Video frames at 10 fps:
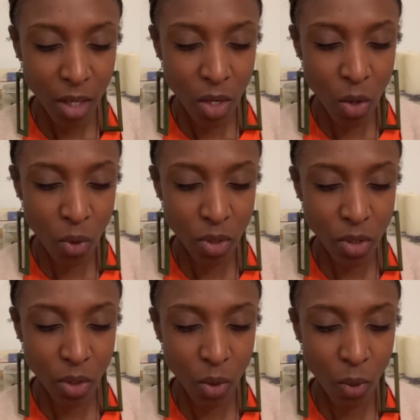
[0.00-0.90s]
Notice
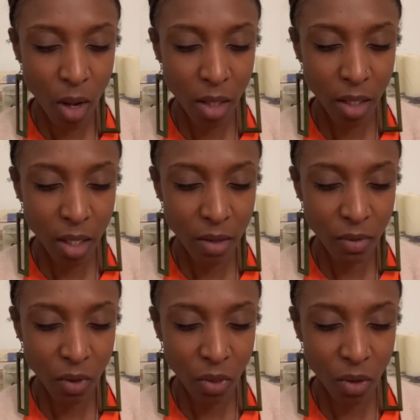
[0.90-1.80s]
the quality
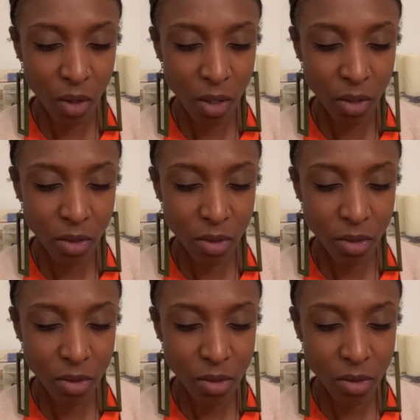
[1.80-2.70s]
of your
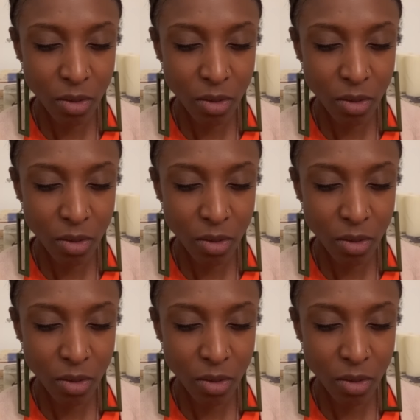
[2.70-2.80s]
thoughts.